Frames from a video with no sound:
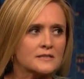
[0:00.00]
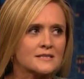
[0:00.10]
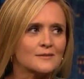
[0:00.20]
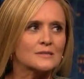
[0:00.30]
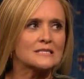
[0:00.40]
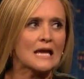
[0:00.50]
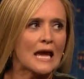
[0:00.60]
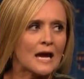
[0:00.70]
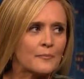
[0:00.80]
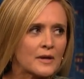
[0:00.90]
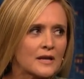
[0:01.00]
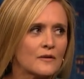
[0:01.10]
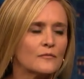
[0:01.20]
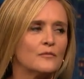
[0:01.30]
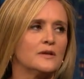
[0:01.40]
to see what's
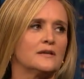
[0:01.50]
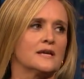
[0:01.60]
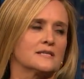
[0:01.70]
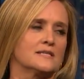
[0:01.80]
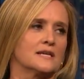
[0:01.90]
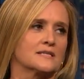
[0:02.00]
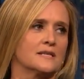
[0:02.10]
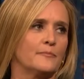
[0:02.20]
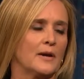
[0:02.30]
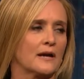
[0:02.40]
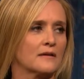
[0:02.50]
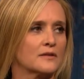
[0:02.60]
happening. We get to take a step back a little